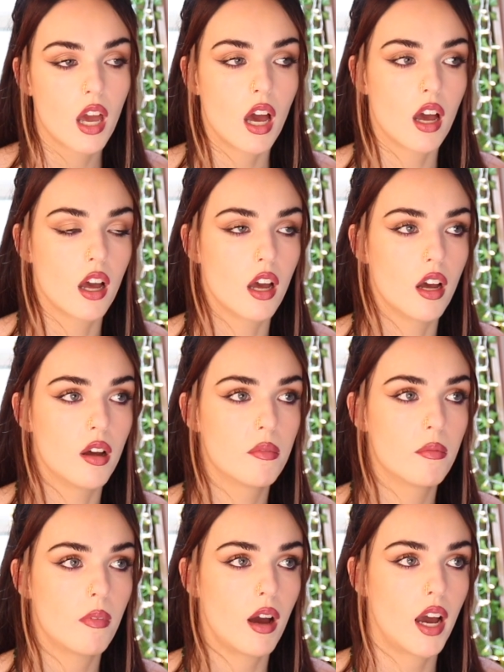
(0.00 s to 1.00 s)

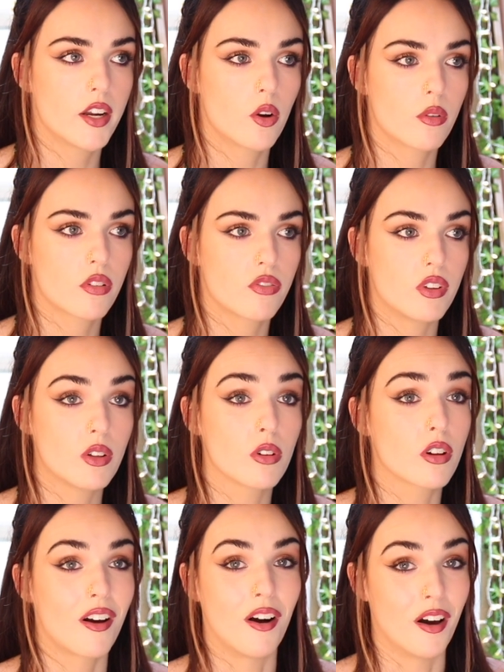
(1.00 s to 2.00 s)
I don't feel
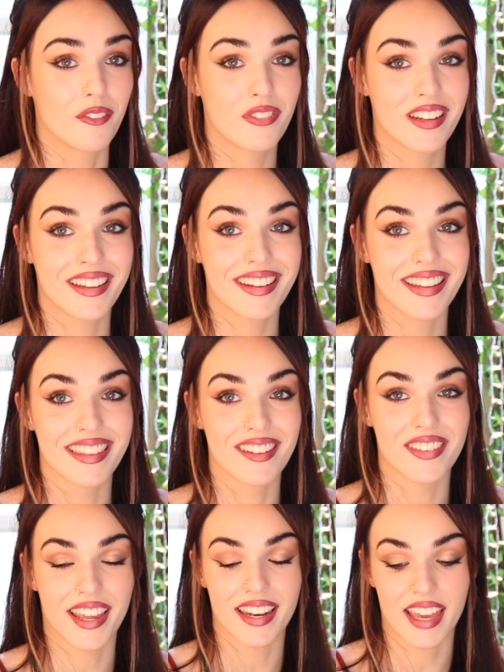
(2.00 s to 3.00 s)
confident in
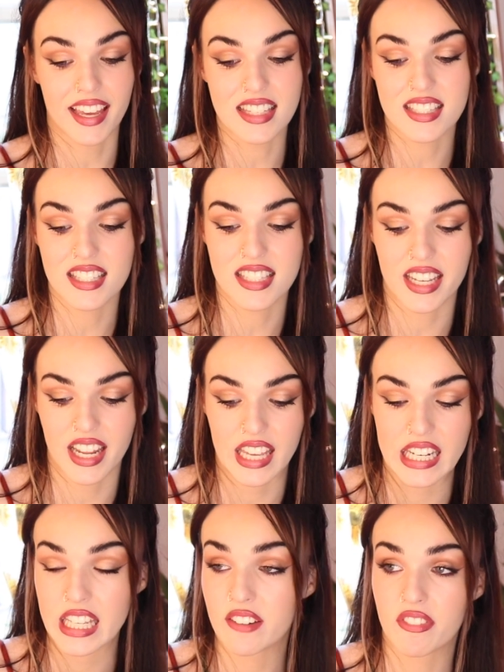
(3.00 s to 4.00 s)
living in Kansas that
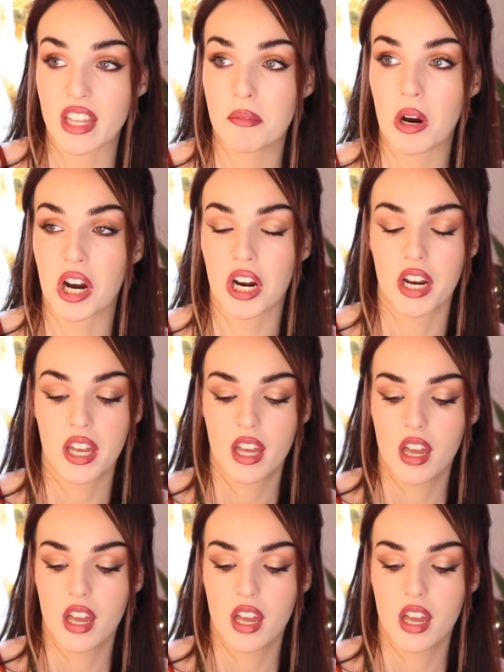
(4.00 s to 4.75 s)
any of them are